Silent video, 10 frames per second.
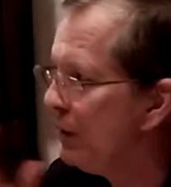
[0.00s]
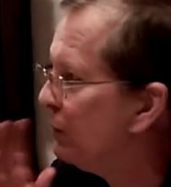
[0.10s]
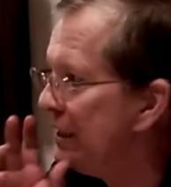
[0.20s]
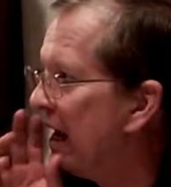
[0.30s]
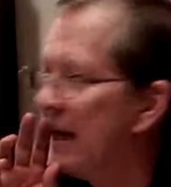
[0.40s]

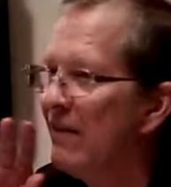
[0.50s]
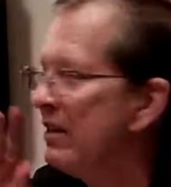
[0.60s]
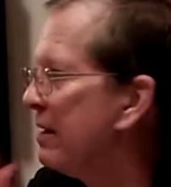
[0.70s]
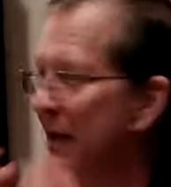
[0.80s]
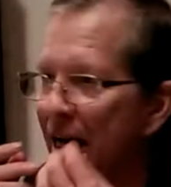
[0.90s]
we would not
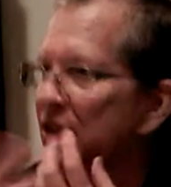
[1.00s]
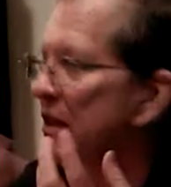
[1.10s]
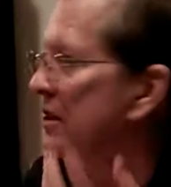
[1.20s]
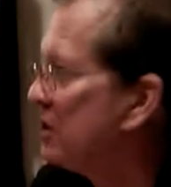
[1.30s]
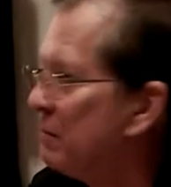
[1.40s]
have the
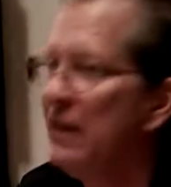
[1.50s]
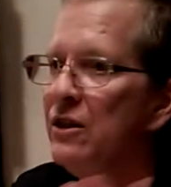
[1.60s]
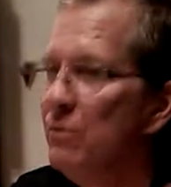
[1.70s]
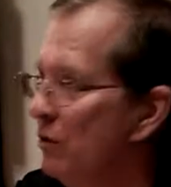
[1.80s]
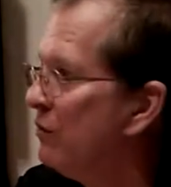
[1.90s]
capacity to
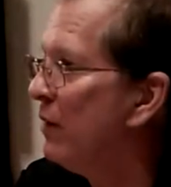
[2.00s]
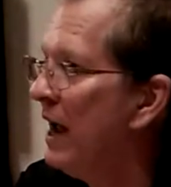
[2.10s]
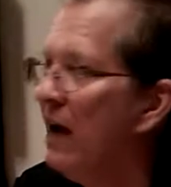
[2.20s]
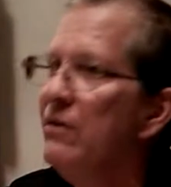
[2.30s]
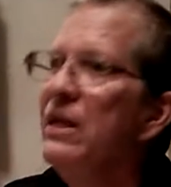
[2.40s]
speak, to move
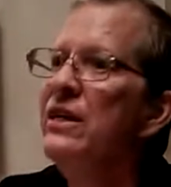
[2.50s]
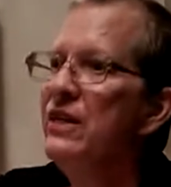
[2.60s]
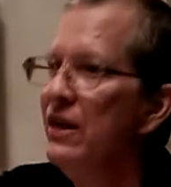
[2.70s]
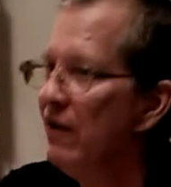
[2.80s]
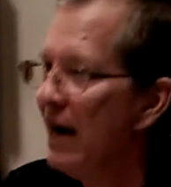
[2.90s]
around,
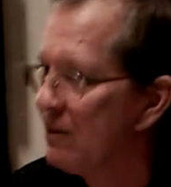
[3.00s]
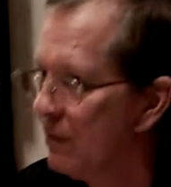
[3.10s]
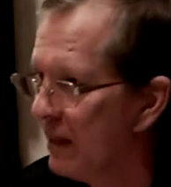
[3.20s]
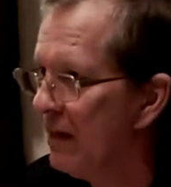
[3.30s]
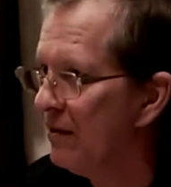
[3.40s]
to
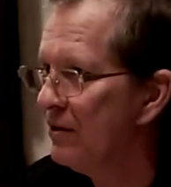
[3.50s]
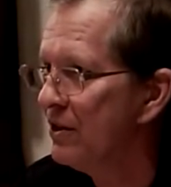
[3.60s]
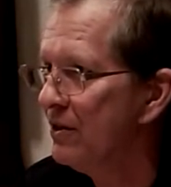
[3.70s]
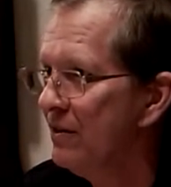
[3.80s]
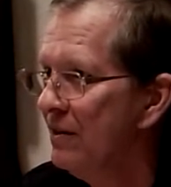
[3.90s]
interact with
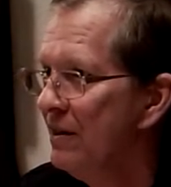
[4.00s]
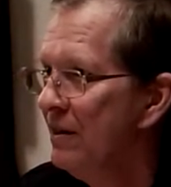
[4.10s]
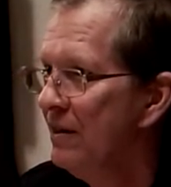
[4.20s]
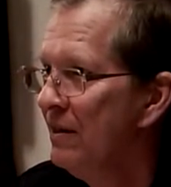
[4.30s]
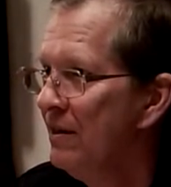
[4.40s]
others
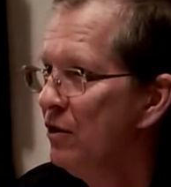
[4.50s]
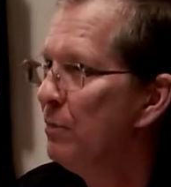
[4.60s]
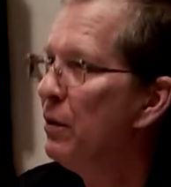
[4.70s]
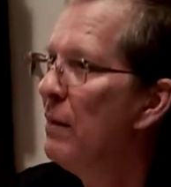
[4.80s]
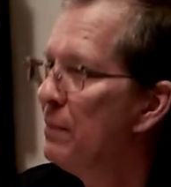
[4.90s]

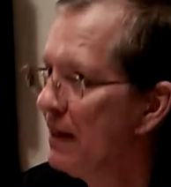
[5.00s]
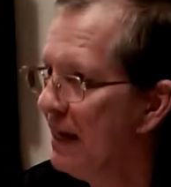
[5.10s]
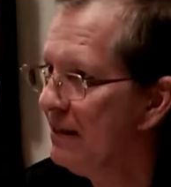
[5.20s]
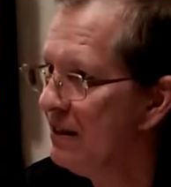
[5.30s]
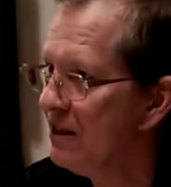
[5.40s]
to
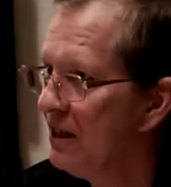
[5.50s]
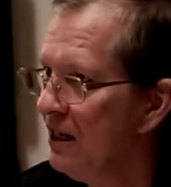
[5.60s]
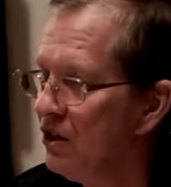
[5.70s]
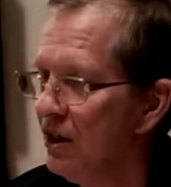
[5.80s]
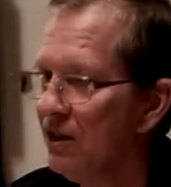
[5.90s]
propagate this
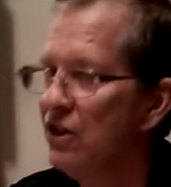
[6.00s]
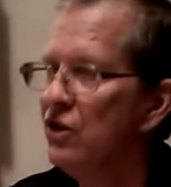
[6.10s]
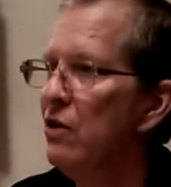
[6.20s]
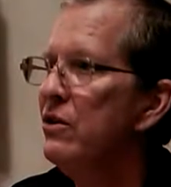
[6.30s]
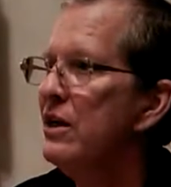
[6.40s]
teaching,
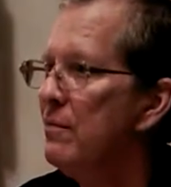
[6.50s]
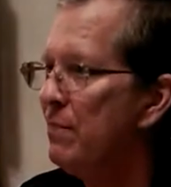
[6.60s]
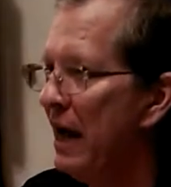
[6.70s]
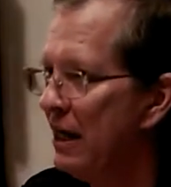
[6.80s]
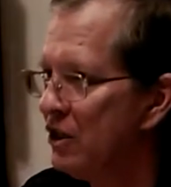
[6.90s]
to show the
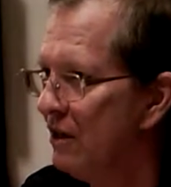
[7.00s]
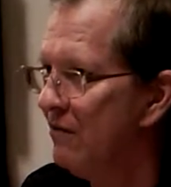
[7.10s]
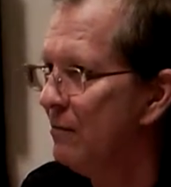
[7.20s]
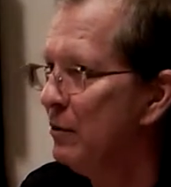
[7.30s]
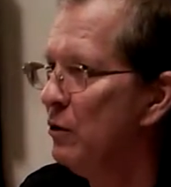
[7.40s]

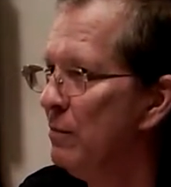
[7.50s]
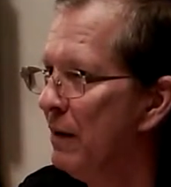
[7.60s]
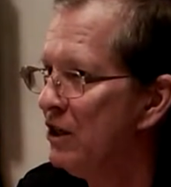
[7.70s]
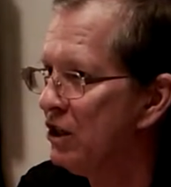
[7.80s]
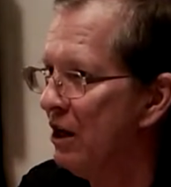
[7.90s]
compassion of the Buddha
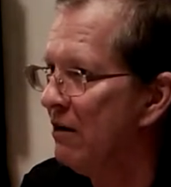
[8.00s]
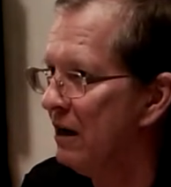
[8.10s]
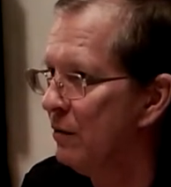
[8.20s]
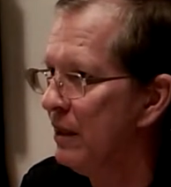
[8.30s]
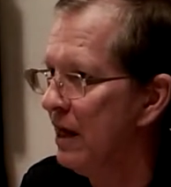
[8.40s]
by
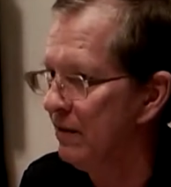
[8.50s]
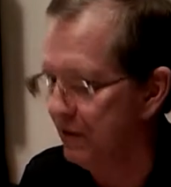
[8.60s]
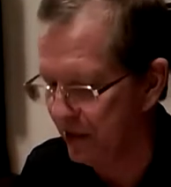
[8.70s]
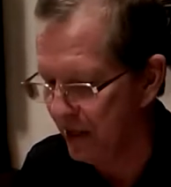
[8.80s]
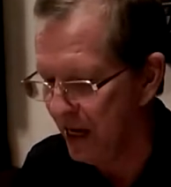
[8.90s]
sharing it with
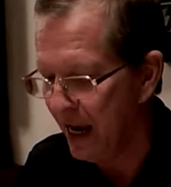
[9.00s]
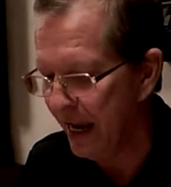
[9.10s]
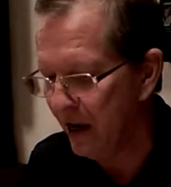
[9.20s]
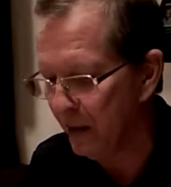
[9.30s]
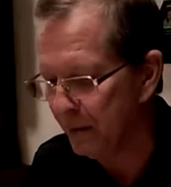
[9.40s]
others
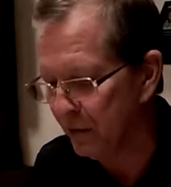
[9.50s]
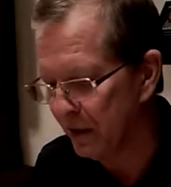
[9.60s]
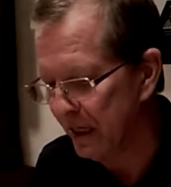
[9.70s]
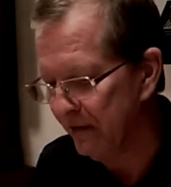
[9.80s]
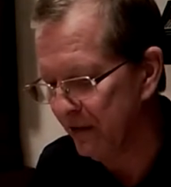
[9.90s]
and
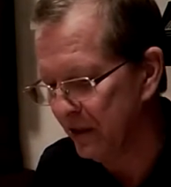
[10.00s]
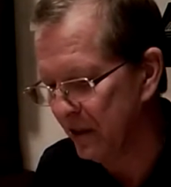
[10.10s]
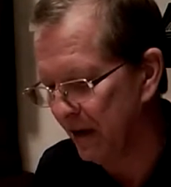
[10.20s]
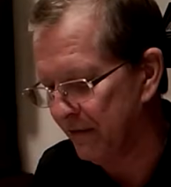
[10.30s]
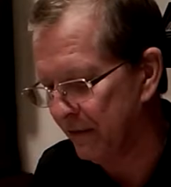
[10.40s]
helping relieve their
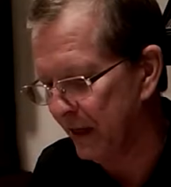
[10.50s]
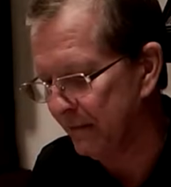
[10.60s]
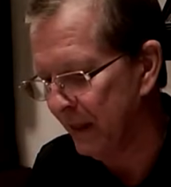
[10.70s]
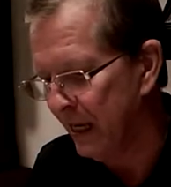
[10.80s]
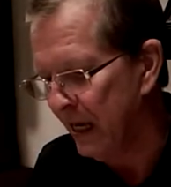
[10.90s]
suffering.